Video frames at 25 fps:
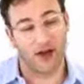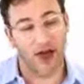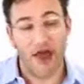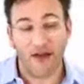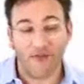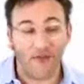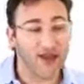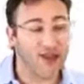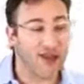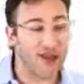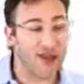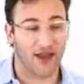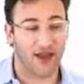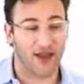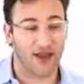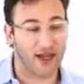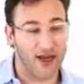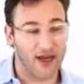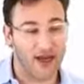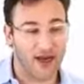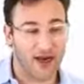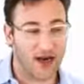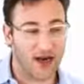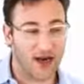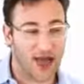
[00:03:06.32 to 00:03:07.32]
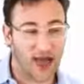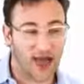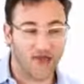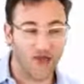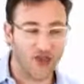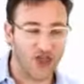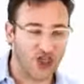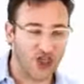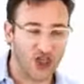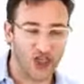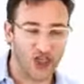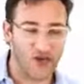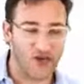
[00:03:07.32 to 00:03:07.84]
everything that I've
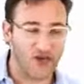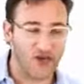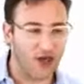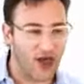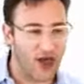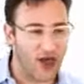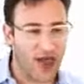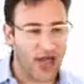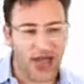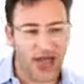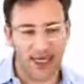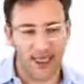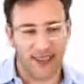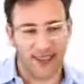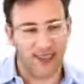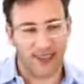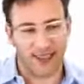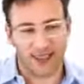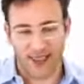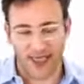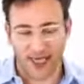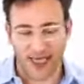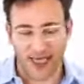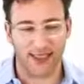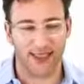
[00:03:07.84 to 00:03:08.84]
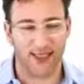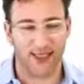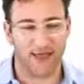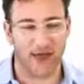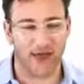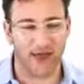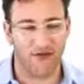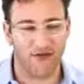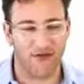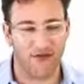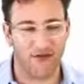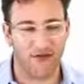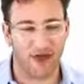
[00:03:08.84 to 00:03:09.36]
achieved, any success that
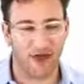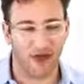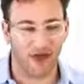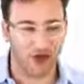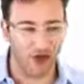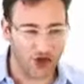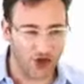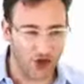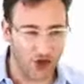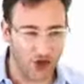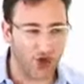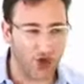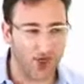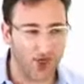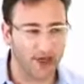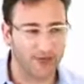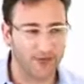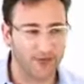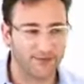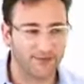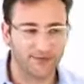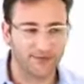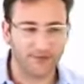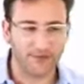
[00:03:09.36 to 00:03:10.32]
I've enjoyed,